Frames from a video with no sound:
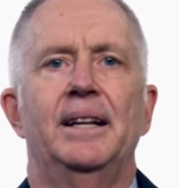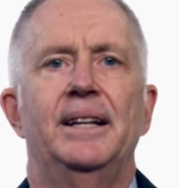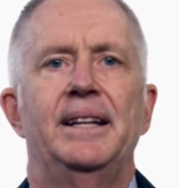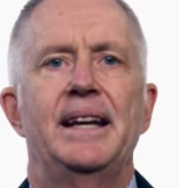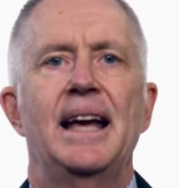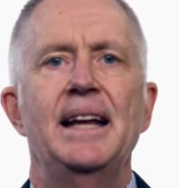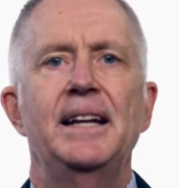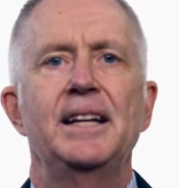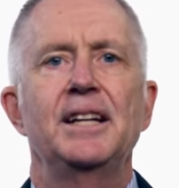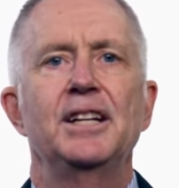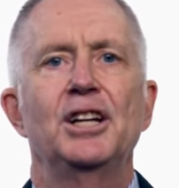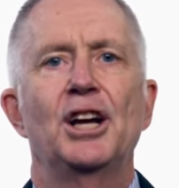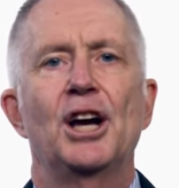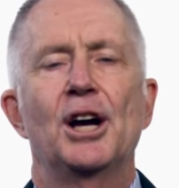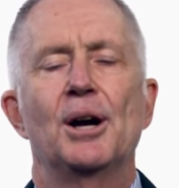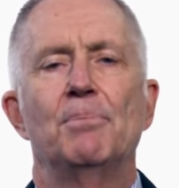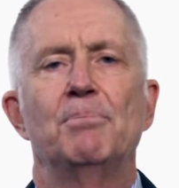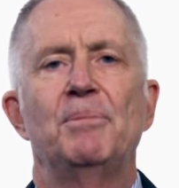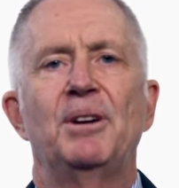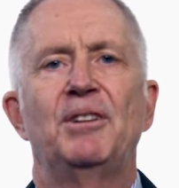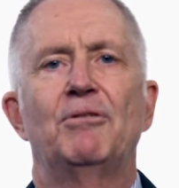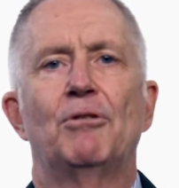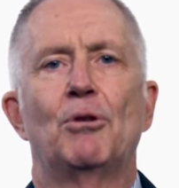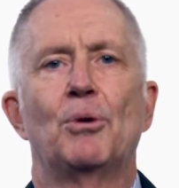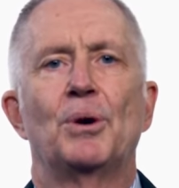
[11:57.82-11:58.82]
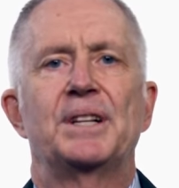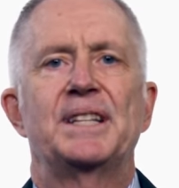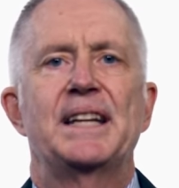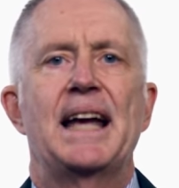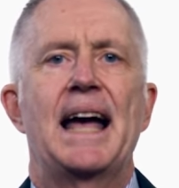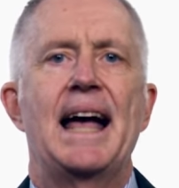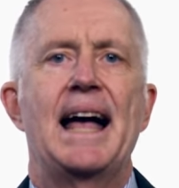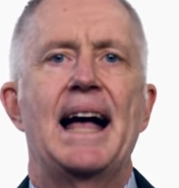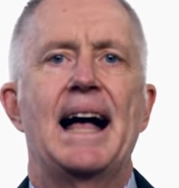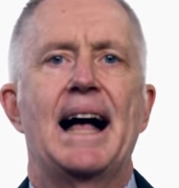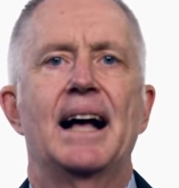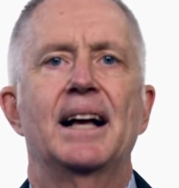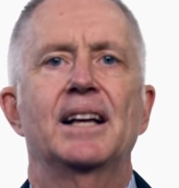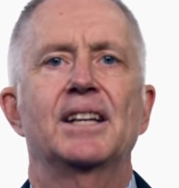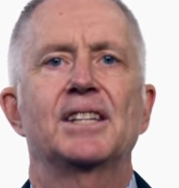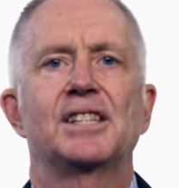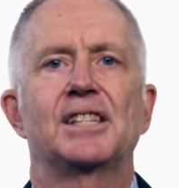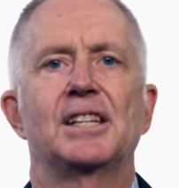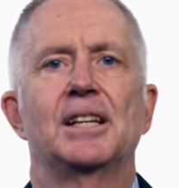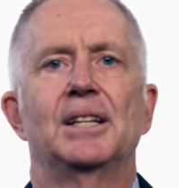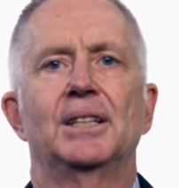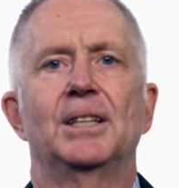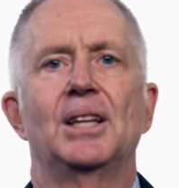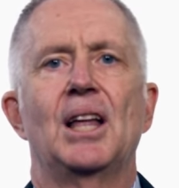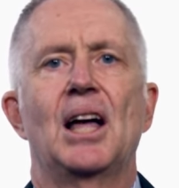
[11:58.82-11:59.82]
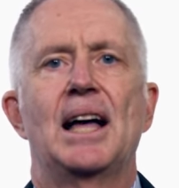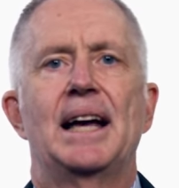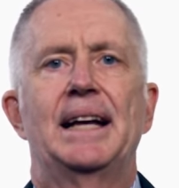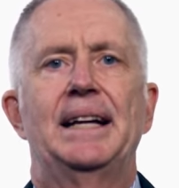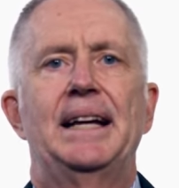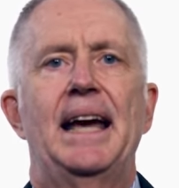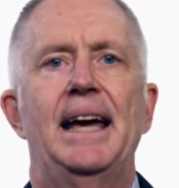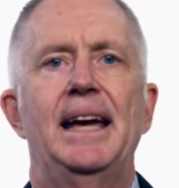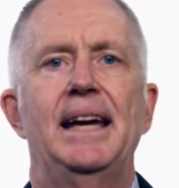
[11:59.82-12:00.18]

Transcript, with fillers: Net income before tax, line